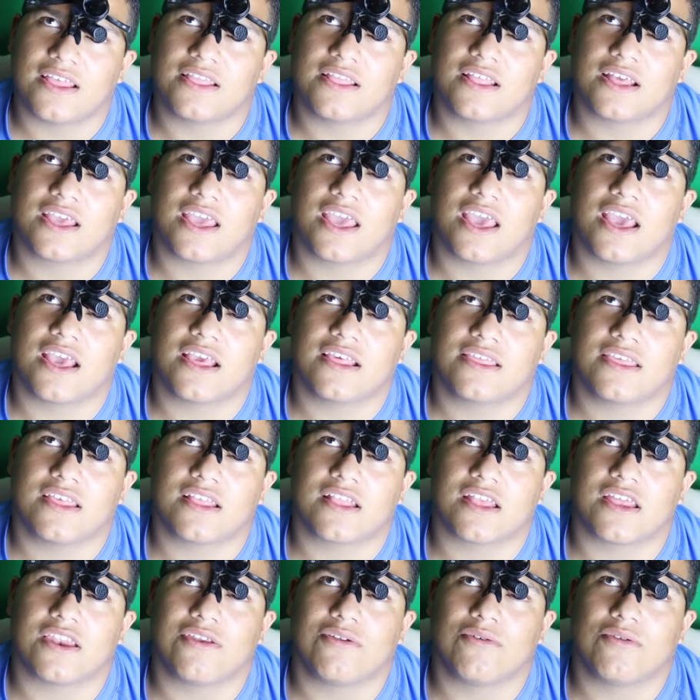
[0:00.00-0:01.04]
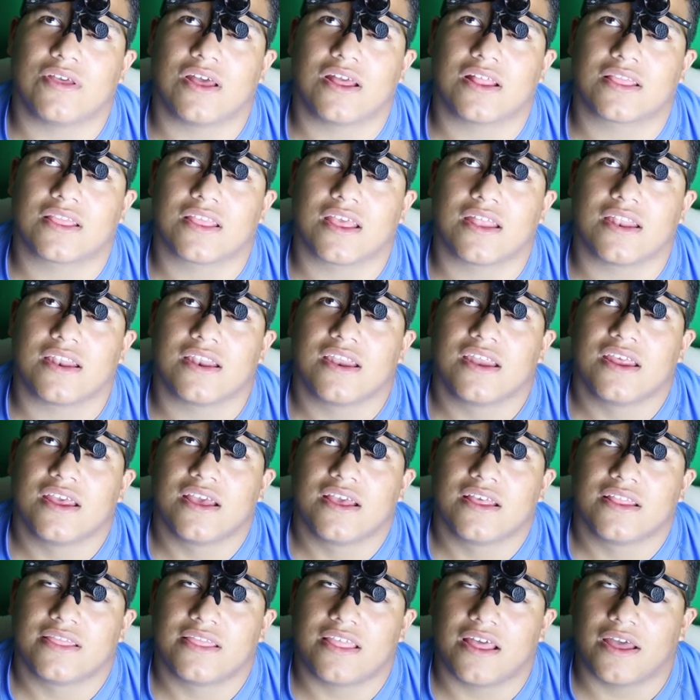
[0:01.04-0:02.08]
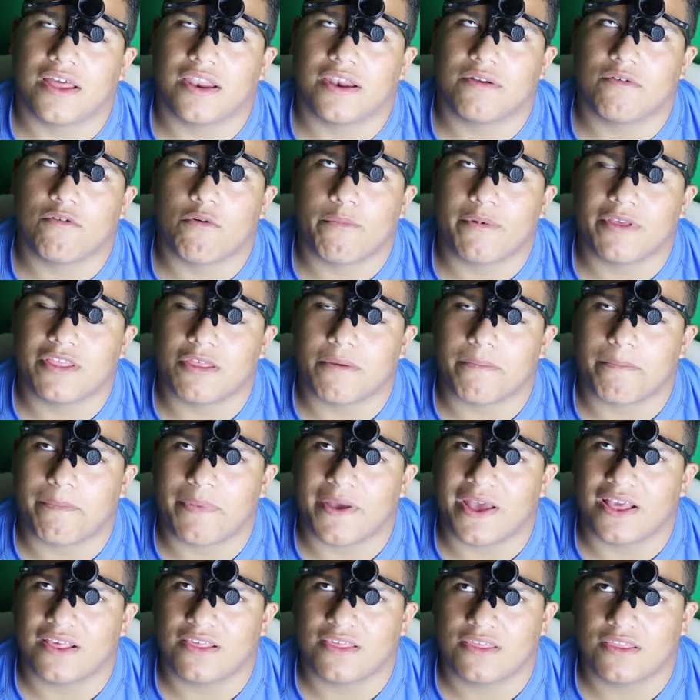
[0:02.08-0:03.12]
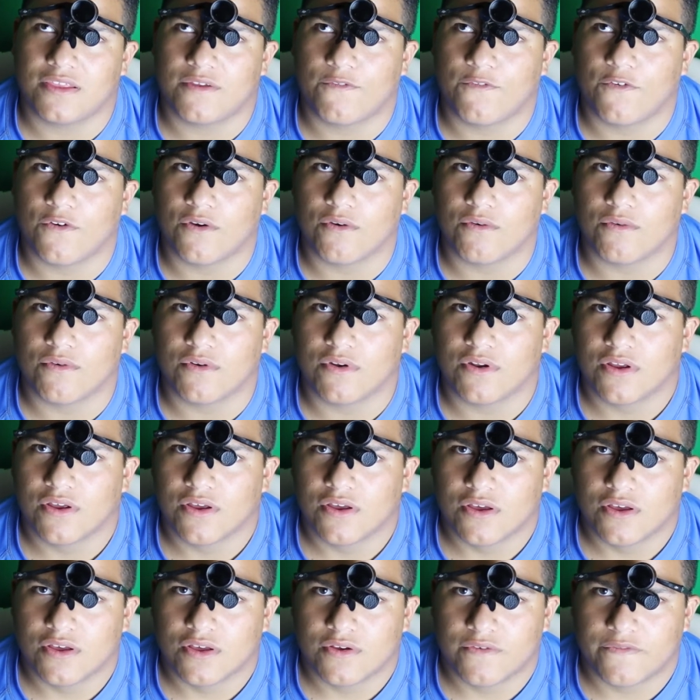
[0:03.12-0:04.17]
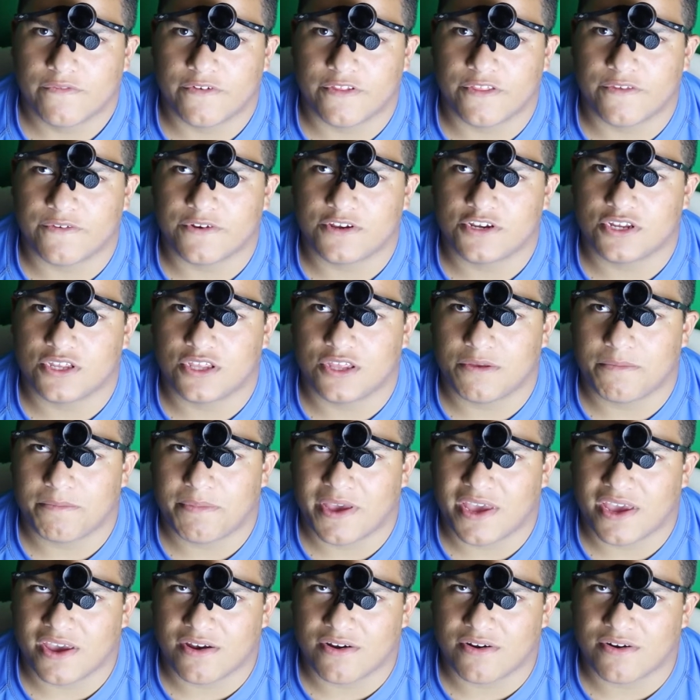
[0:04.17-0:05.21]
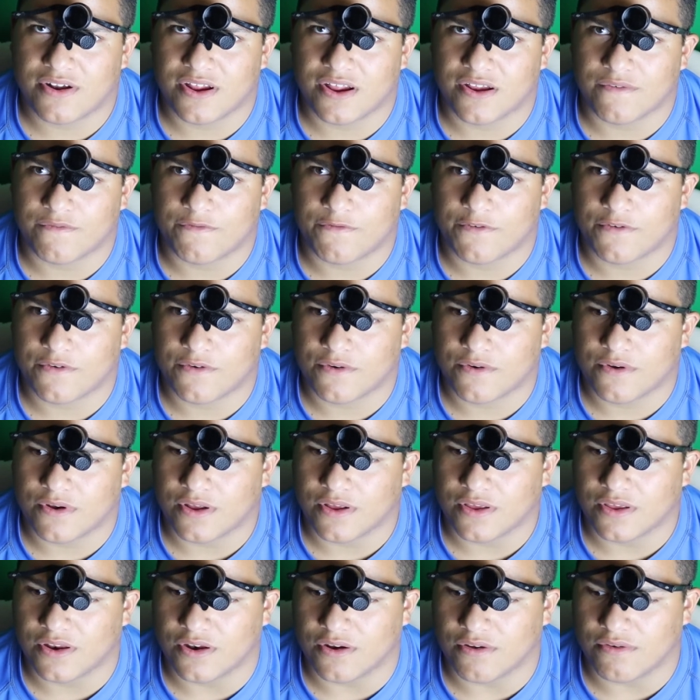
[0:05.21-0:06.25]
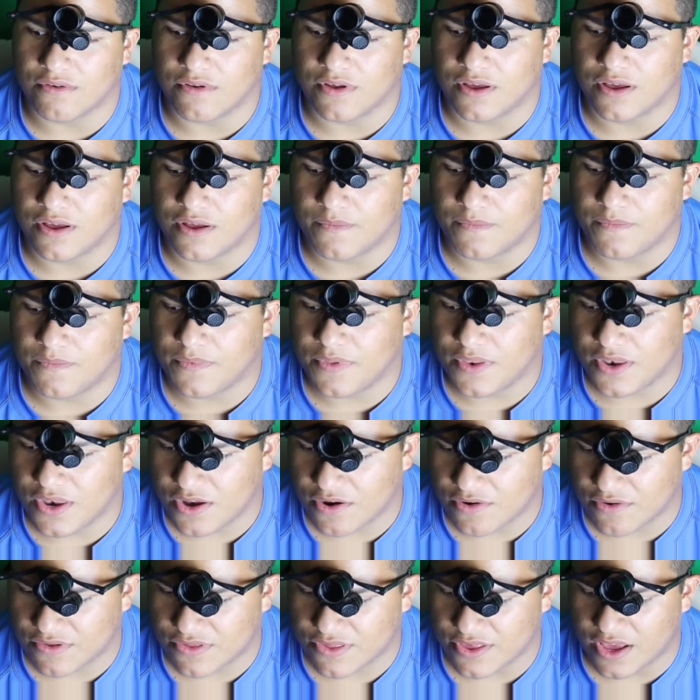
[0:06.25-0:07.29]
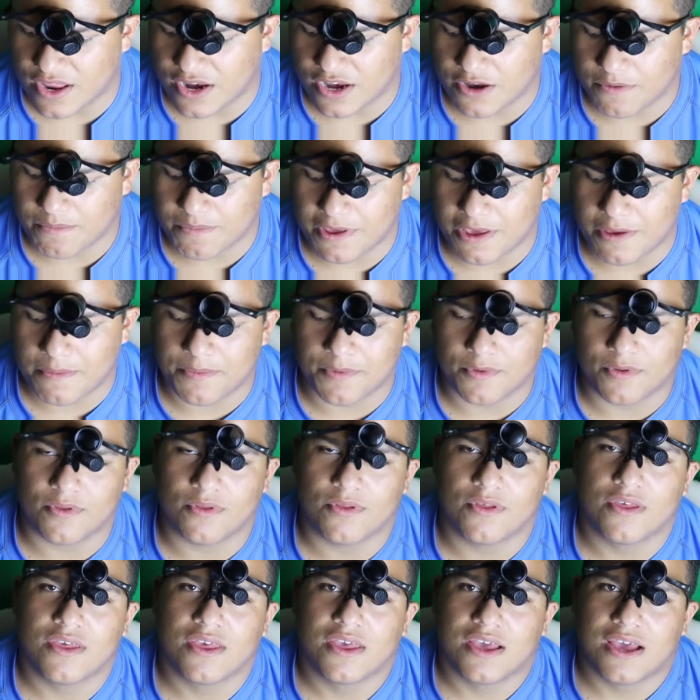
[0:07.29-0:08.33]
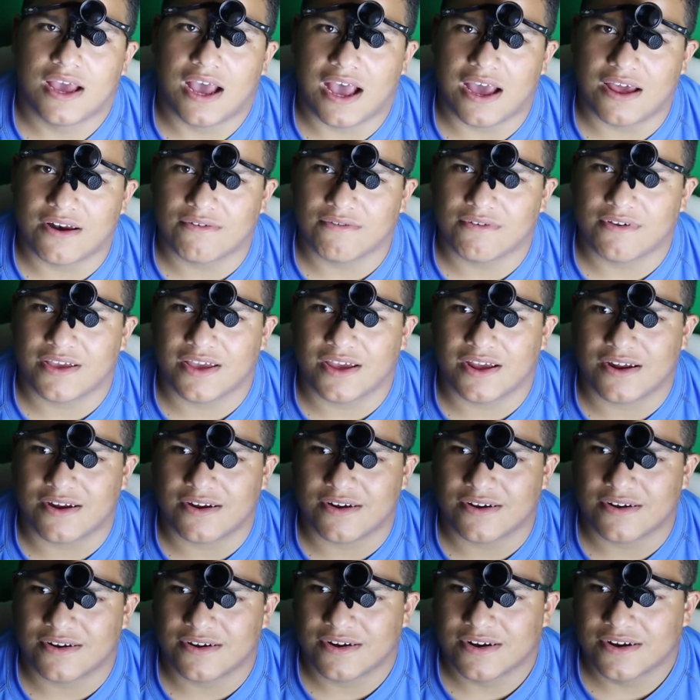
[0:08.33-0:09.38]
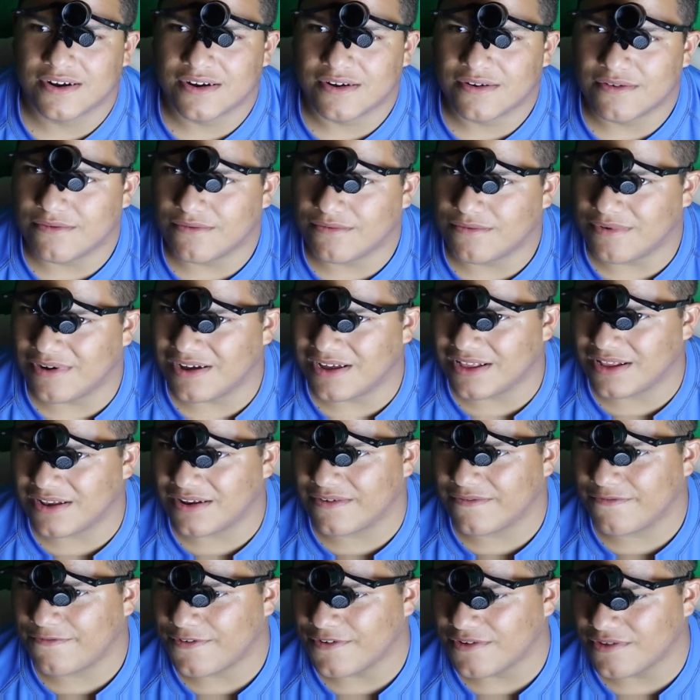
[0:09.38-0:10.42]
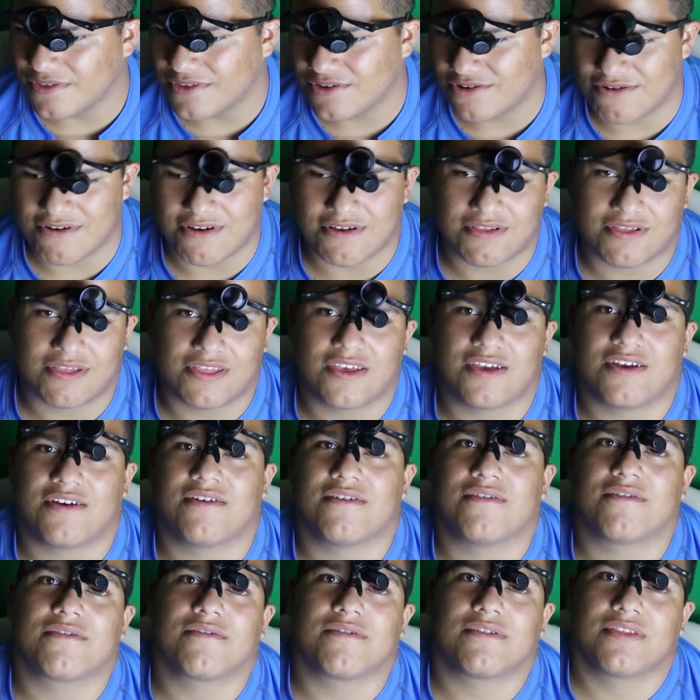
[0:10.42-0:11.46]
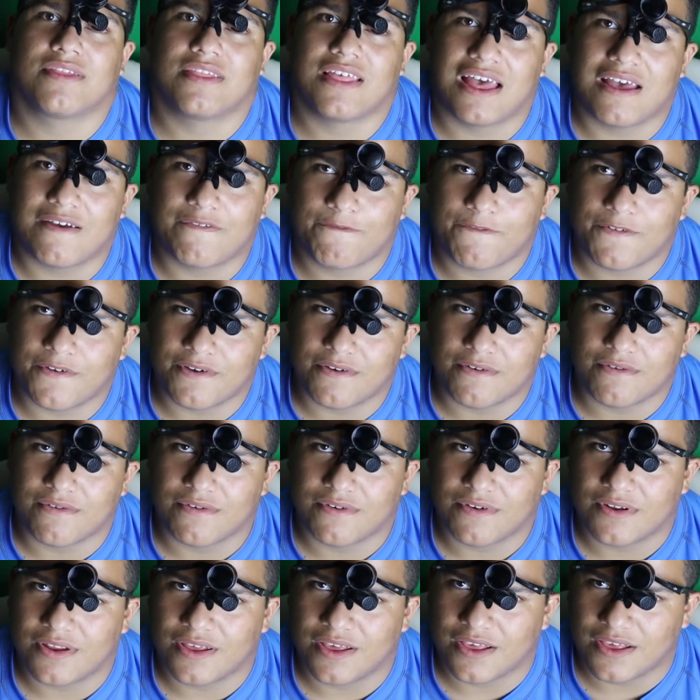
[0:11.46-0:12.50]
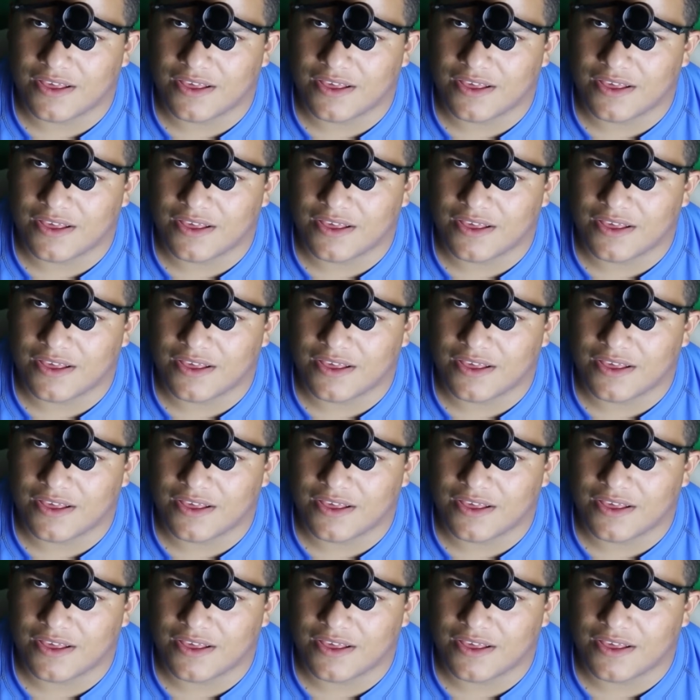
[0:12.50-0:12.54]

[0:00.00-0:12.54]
the case that they do that, then that will be the best phone for the visually impaired and for nearsighted people. I don't care what phones are out there, that phone